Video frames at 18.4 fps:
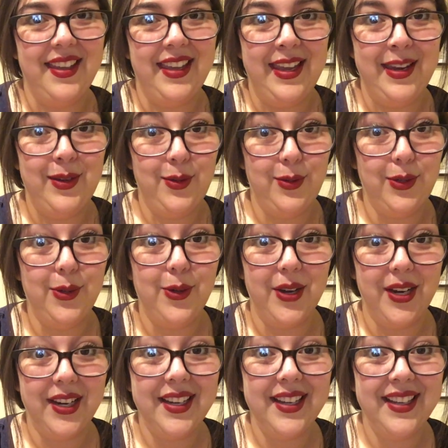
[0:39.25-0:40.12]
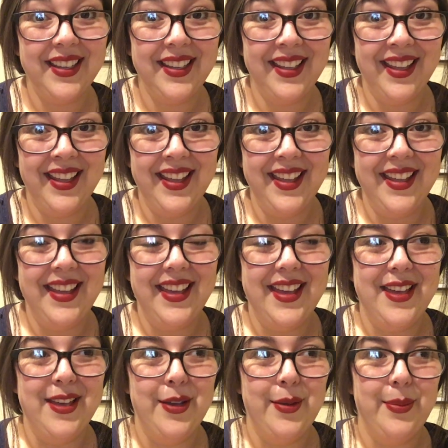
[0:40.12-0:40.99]
in New York
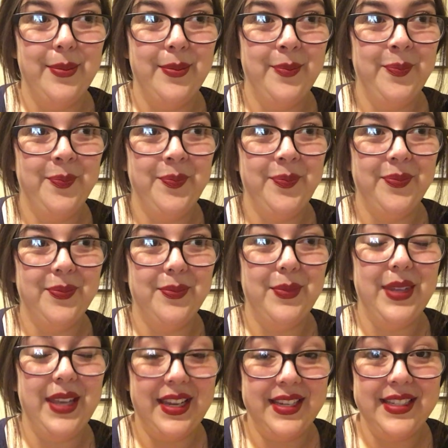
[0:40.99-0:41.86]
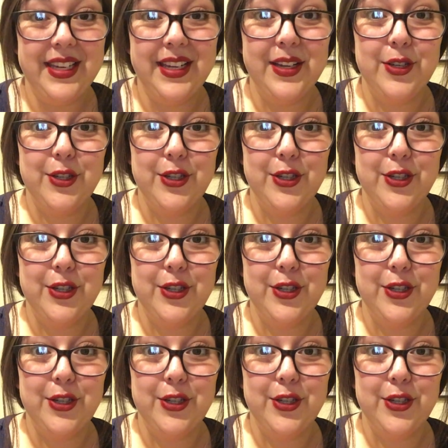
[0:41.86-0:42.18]
planting a